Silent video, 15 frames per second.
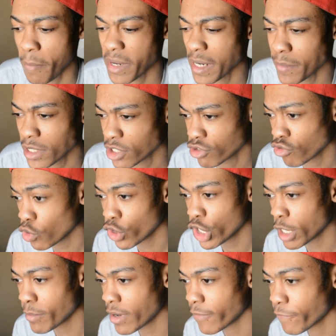mean, I'm just scrolling
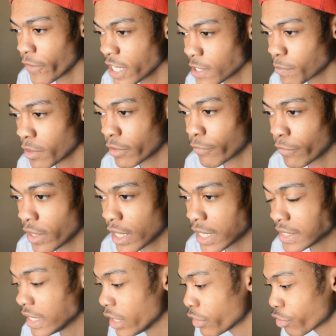on my Facebook feed. I
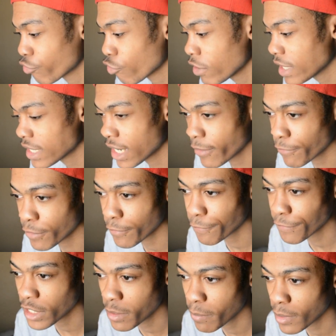see three different
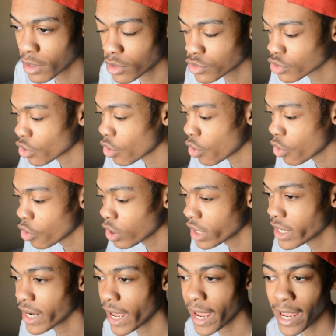females, all
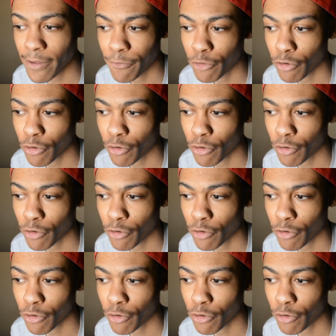in the eighth